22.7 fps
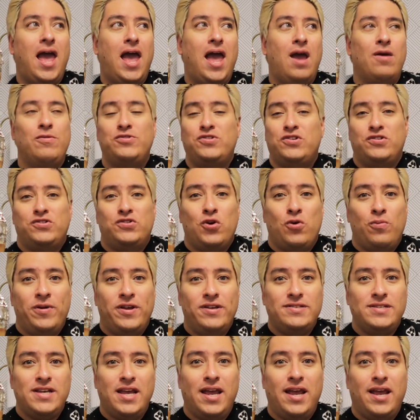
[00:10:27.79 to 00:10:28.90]
I was just so
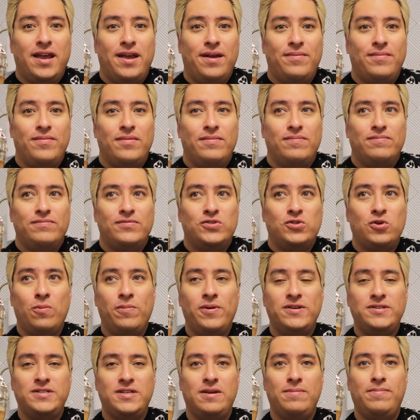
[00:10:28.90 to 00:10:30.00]
busy. So
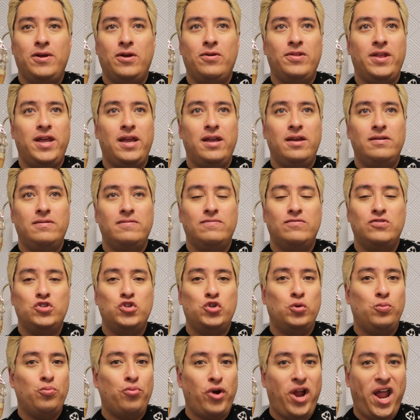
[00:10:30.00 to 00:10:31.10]
busy building
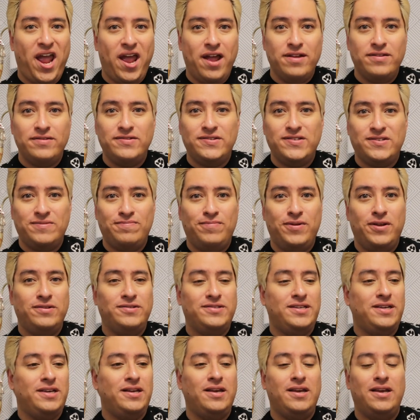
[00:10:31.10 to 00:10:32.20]
two brands,
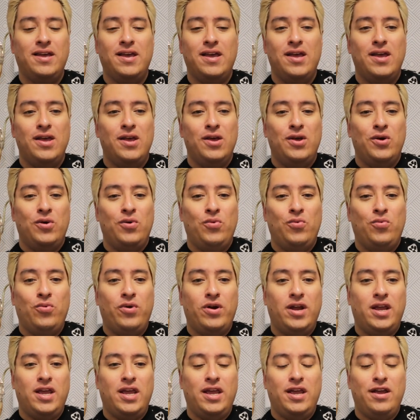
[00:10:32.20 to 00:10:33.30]
busy
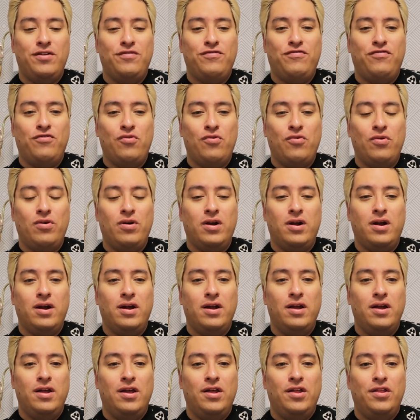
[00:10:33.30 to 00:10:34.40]
working for
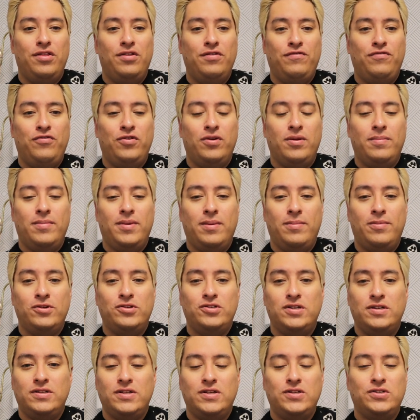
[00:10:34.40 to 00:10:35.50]
the food and
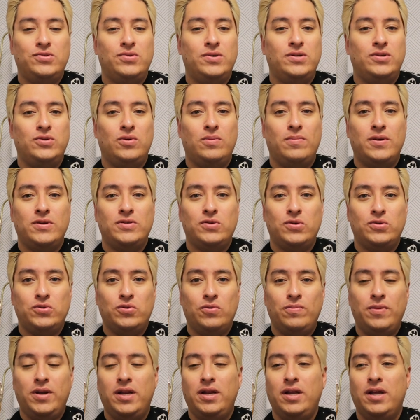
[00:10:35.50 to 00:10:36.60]
beverage industry, doing my
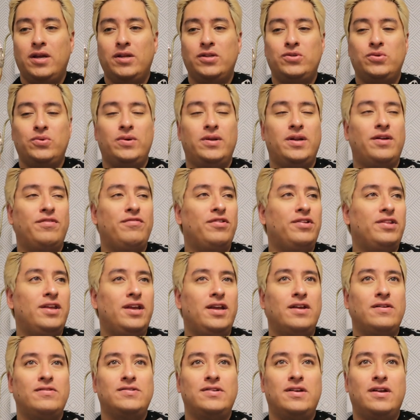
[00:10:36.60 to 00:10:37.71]
social media, doing
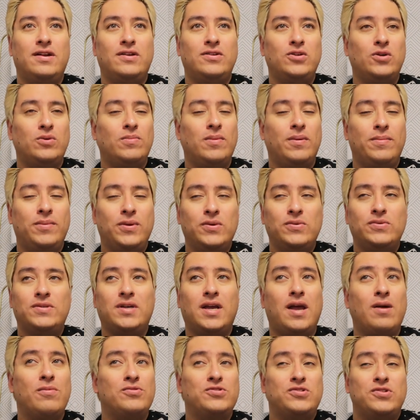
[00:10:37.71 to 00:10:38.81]
everything else that I do, my
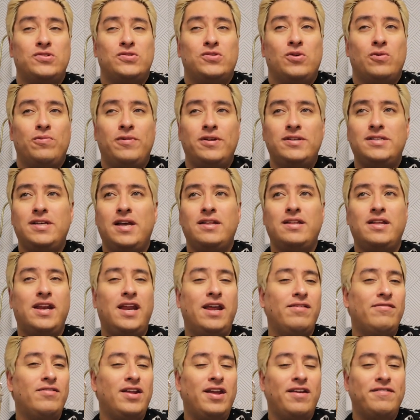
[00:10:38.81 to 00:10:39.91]
music. I was just so busy, I didn't
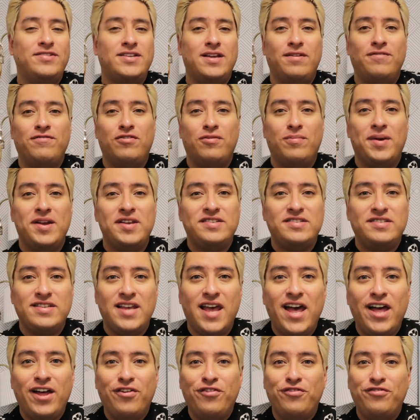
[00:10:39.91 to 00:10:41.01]
even have time for
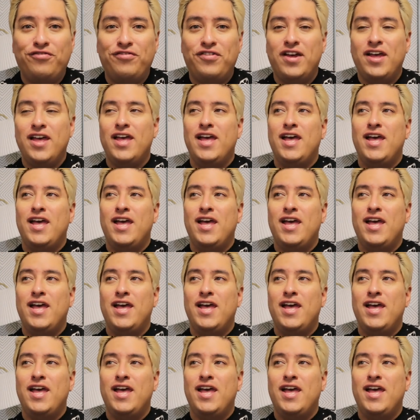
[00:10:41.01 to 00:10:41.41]
myself.